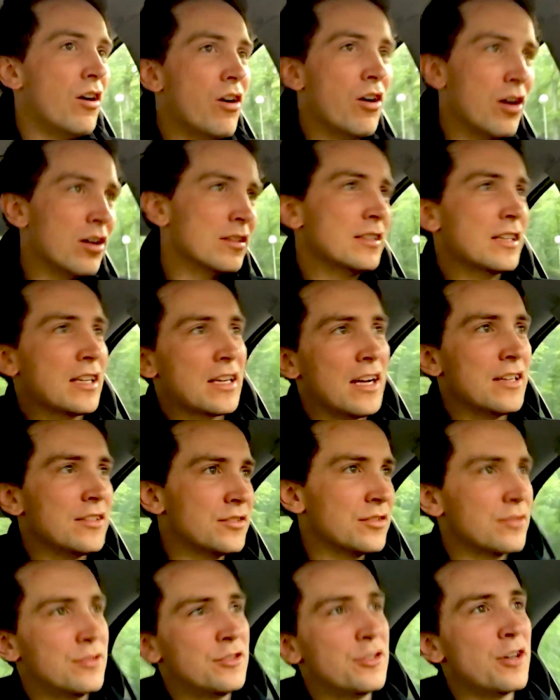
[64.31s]
all the
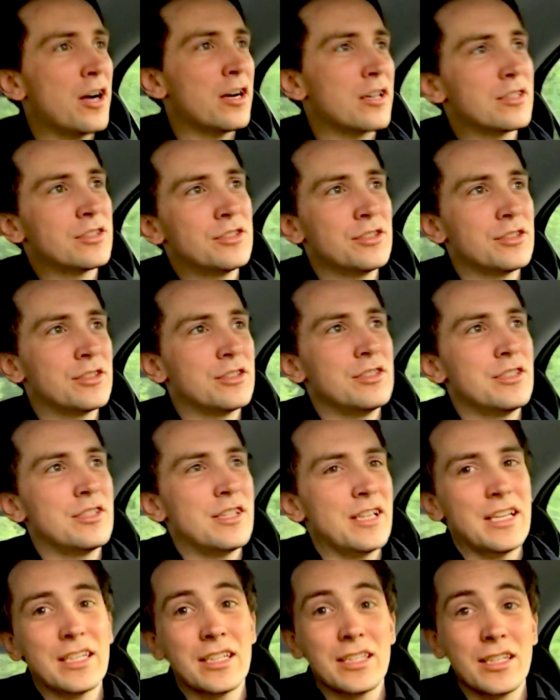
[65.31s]
kinds of drugs you could
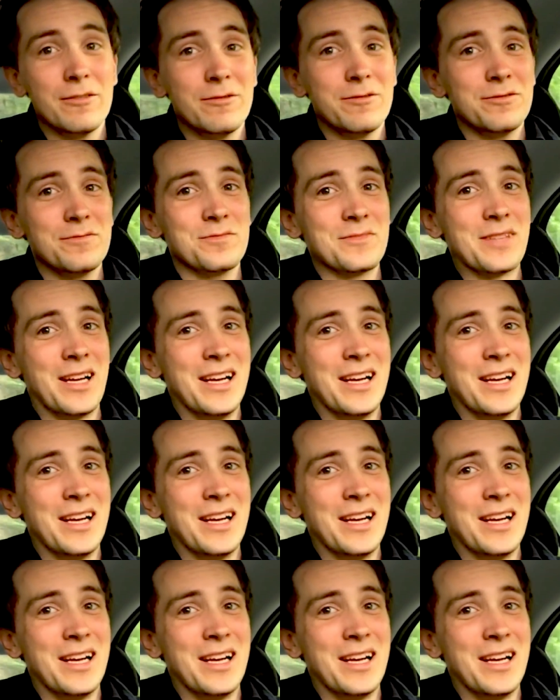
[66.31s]
think of.